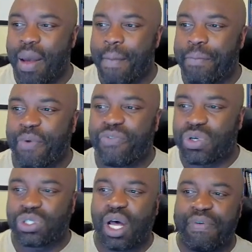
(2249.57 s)
But
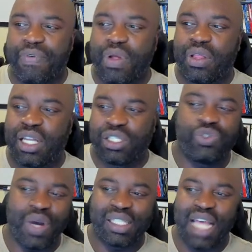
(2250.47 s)
first off, let's
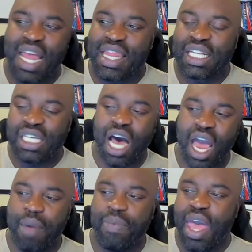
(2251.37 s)
address that. The
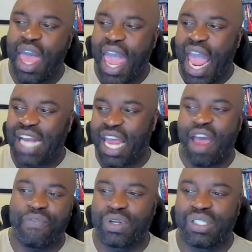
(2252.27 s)
time and
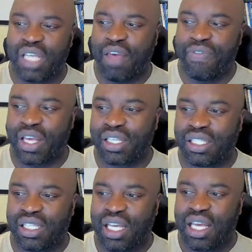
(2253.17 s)
effort
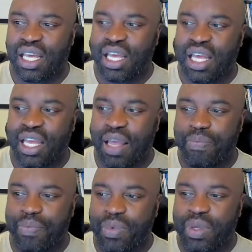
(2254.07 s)
savings
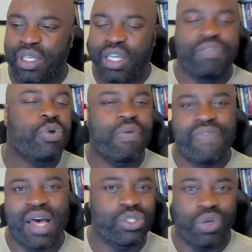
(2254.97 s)
give you a
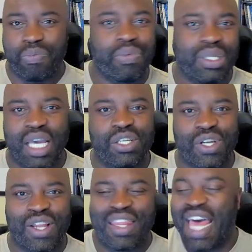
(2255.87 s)
faster
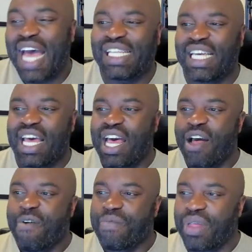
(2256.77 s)
implementation. That
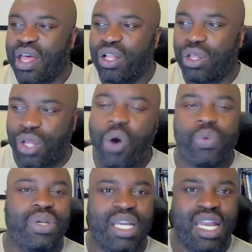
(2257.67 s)

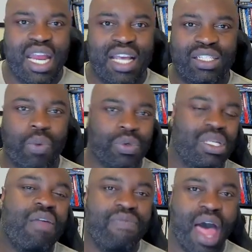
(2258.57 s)
alone is almost
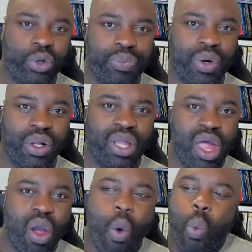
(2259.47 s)
invaluable.
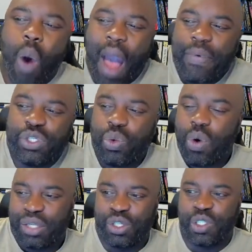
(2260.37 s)
Why would you
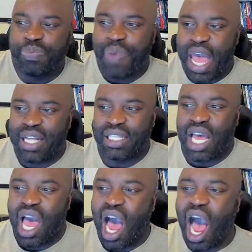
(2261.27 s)
want to spend
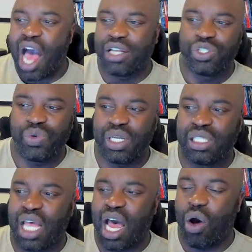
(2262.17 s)

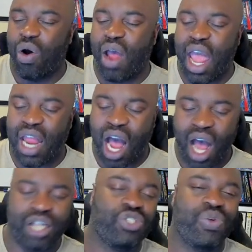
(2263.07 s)
hundreds and
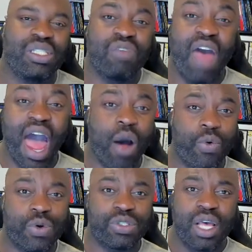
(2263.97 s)
hundreds of
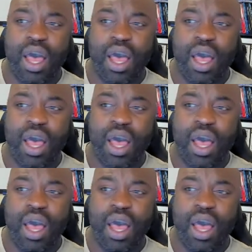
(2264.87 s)
hours